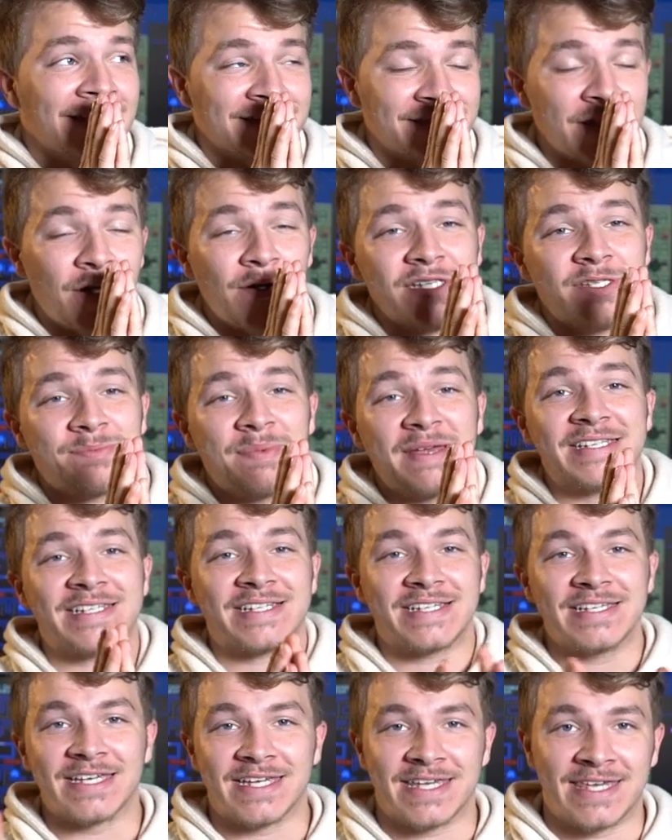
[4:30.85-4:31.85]
So it's
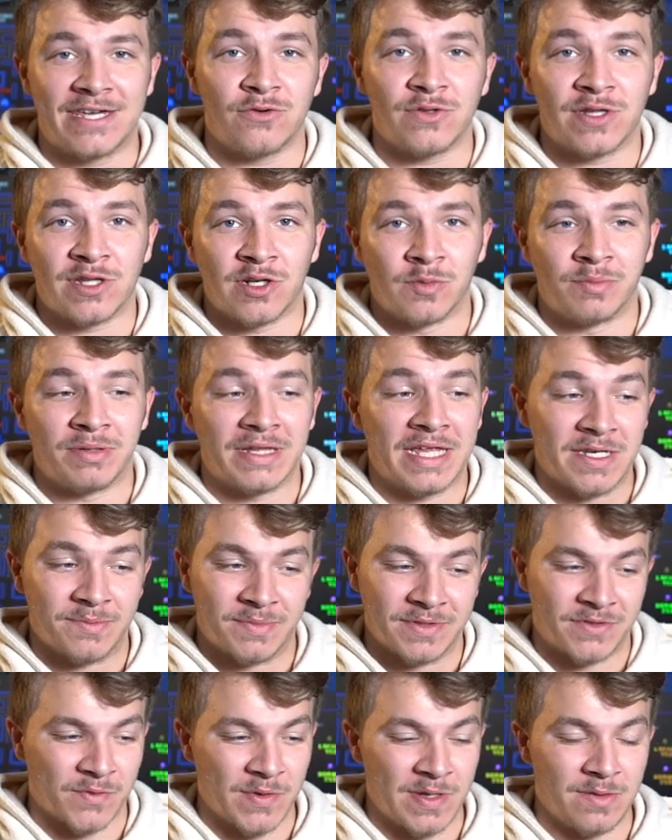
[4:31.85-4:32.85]
basically a cute little
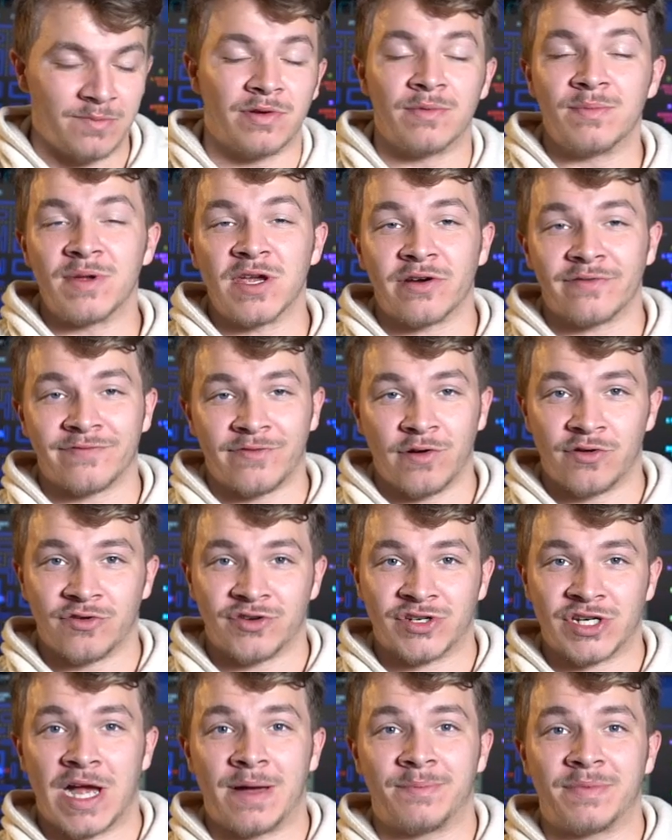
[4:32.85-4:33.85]
blend between Premiere,
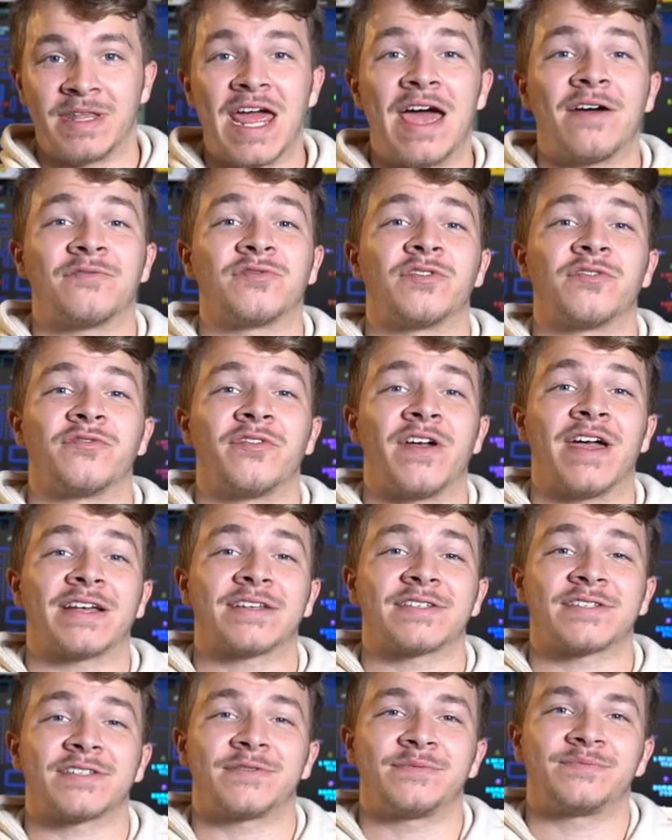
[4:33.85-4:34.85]
Photoshop, and After
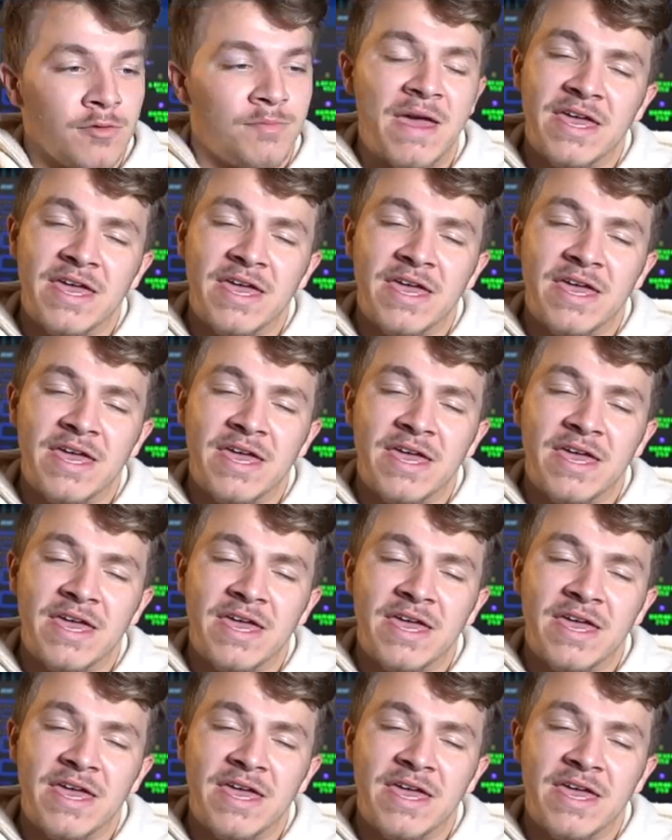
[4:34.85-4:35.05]
Effects.